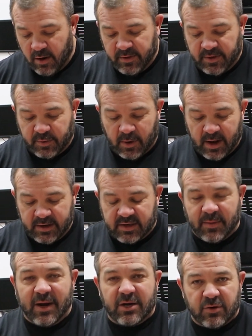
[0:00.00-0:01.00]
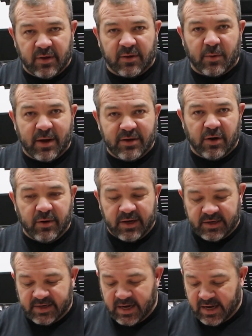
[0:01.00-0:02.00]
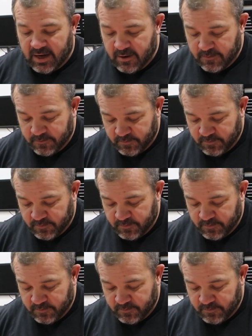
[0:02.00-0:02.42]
on the threads to make sure the threads don't get sticky.